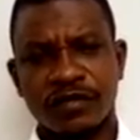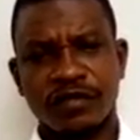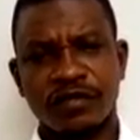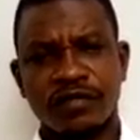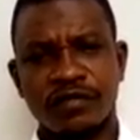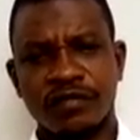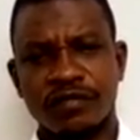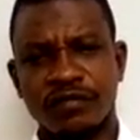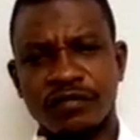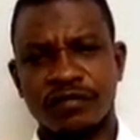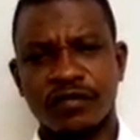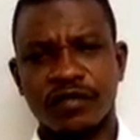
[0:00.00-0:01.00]
budget
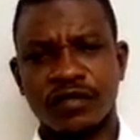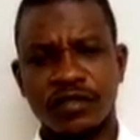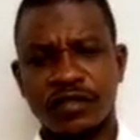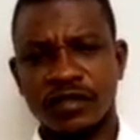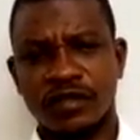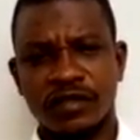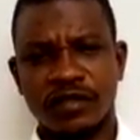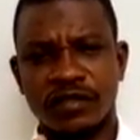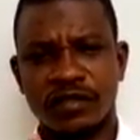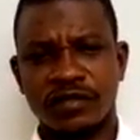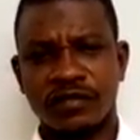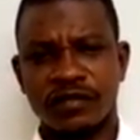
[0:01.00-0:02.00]
before we
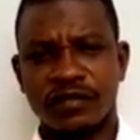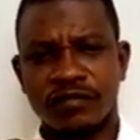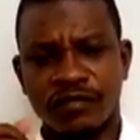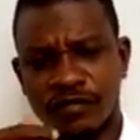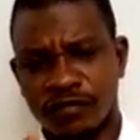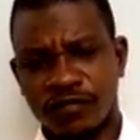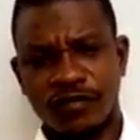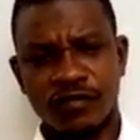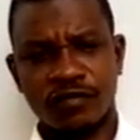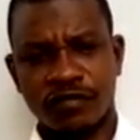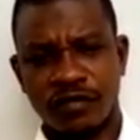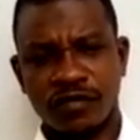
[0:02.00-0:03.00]
continue
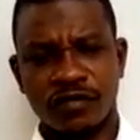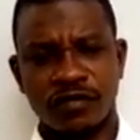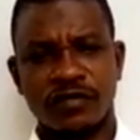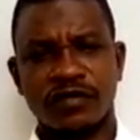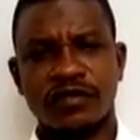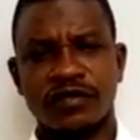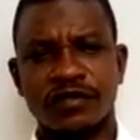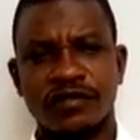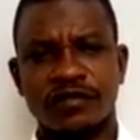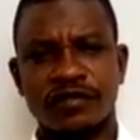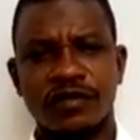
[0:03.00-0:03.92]
our lesson.